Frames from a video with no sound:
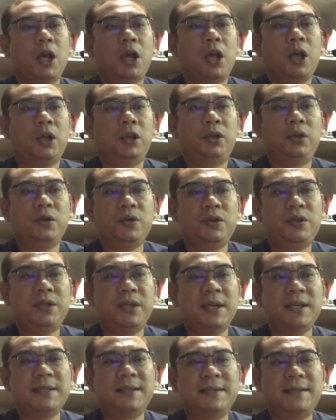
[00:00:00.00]
to
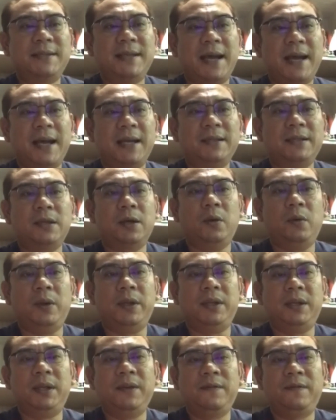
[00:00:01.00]
just that
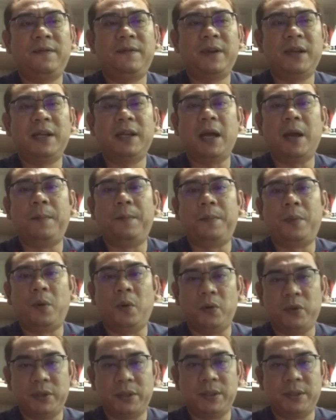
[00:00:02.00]
with different
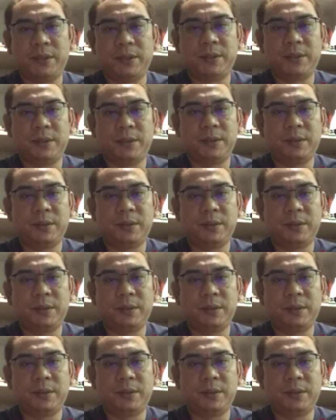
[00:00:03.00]
approaches.